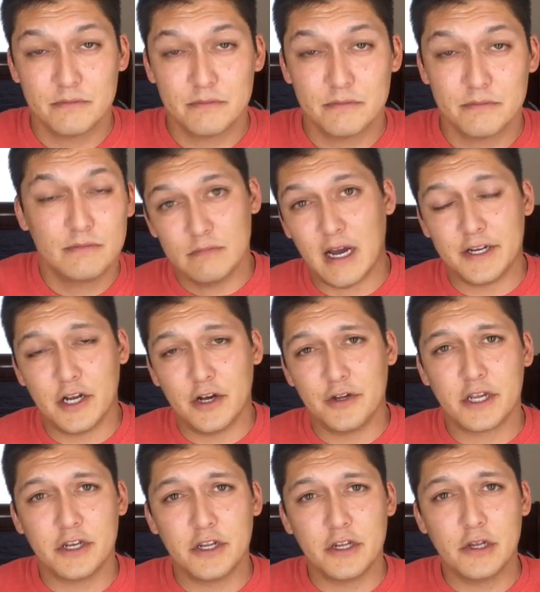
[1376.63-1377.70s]
I know you
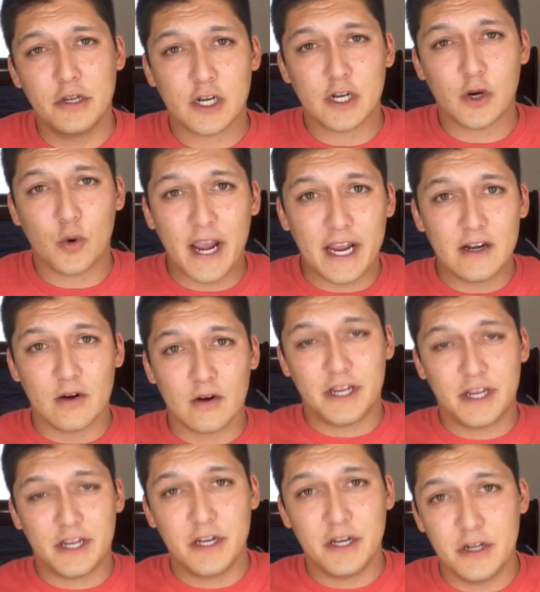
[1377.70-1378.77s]
can use Equate, or you
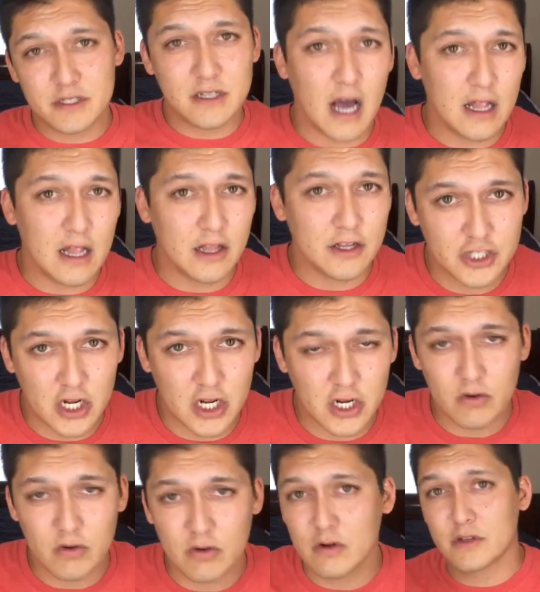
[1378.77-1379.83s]
can use the Dollar
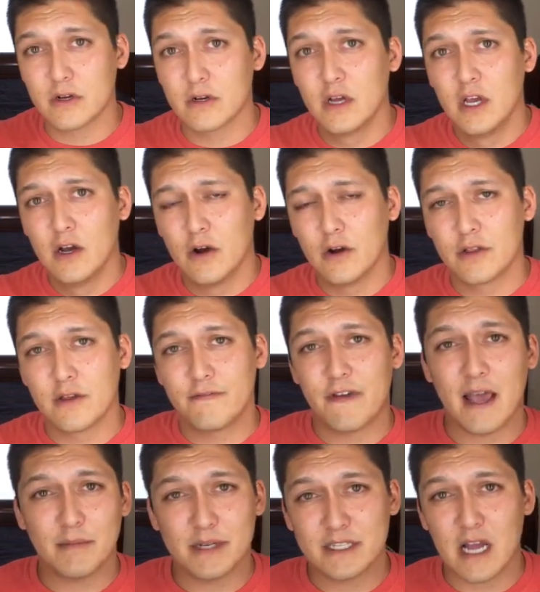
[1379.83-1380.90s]
General, or the
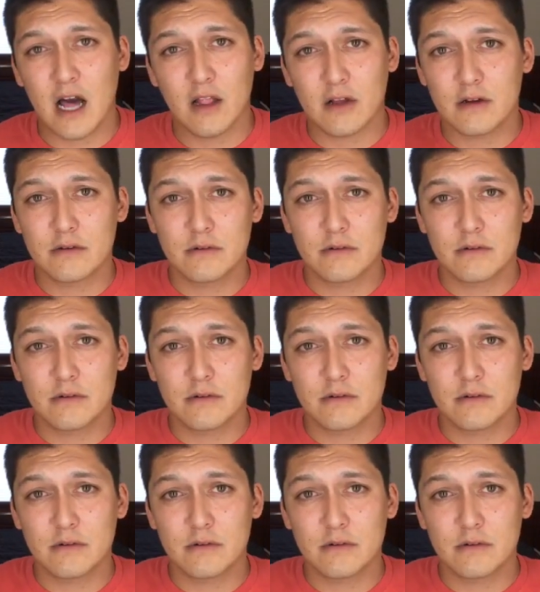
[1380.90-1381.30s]
Family Dollar